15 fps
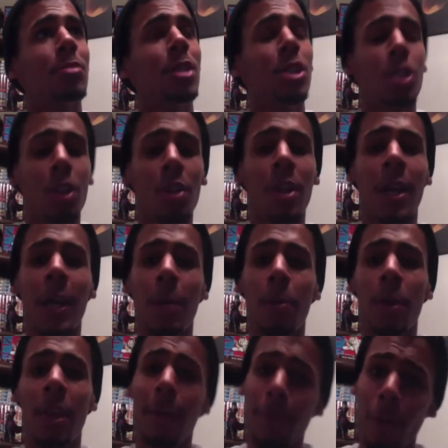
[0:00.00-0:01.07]
So yeah,
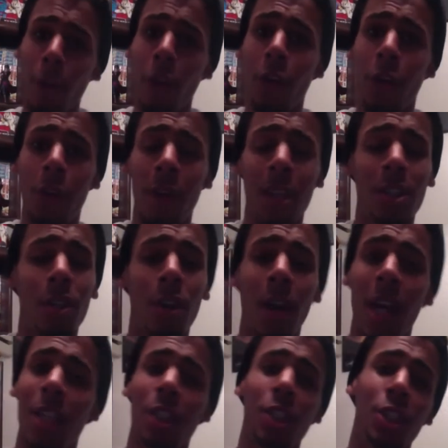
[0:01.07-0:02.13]
without further ado, let's go ahead
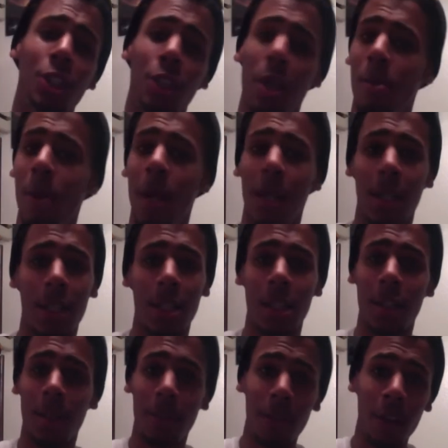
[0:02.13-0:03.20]
and just jump right into
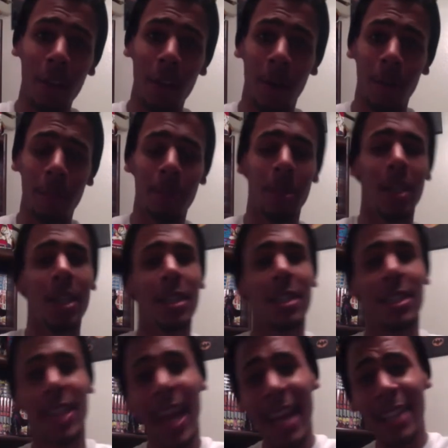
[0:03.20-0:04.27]
the video.
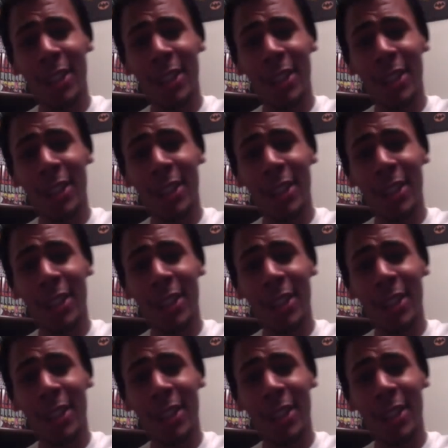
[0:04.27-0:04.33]
Stay